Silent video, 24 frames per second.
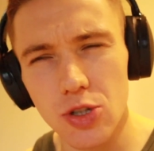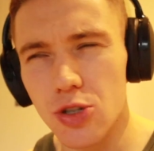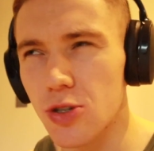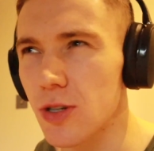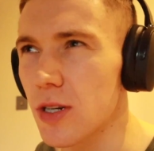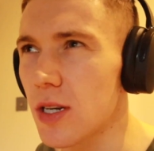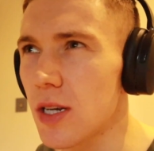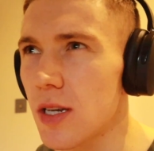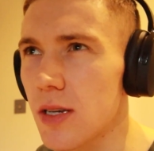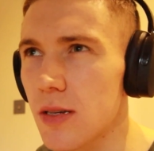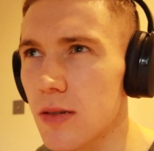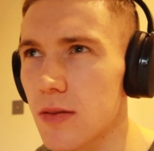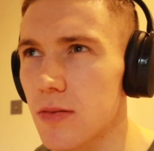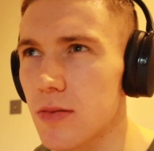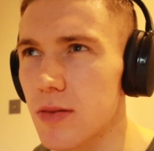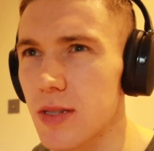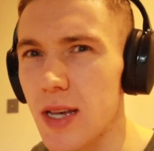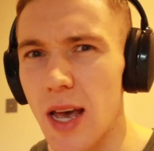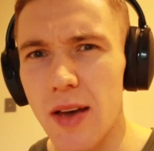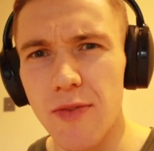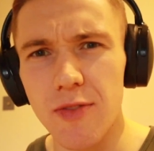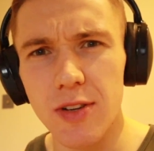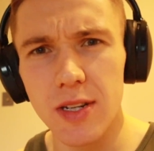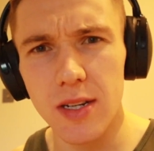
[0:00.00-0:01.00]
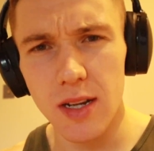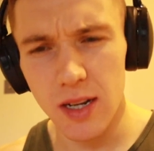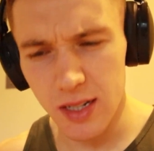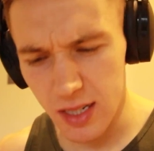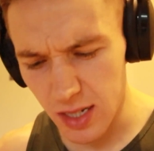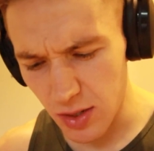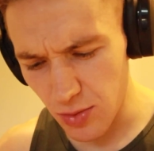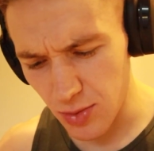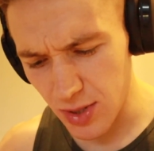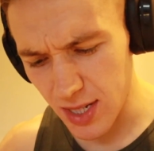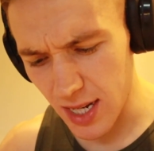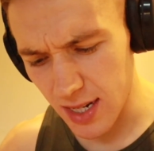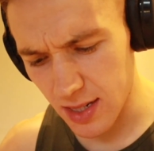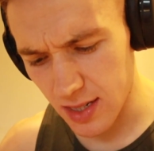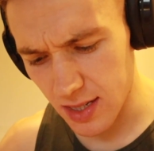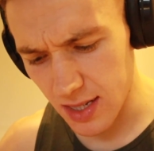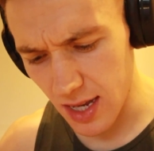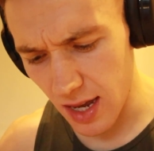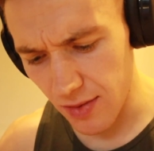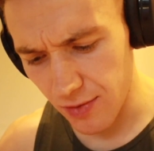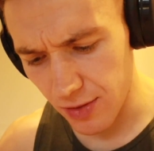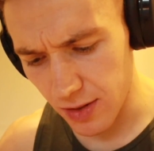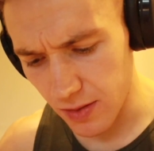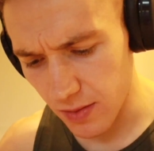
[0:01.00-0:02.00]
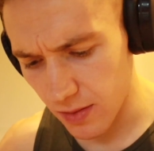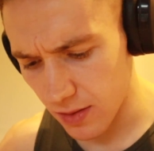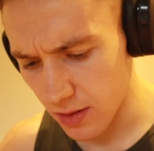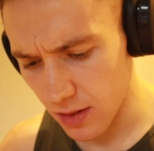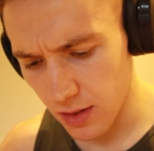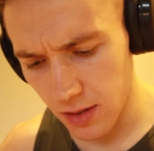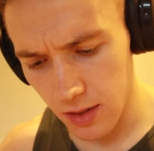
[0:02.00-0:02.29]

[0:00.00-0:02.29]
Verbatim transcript: Three, seven? I think it was eighty-seven.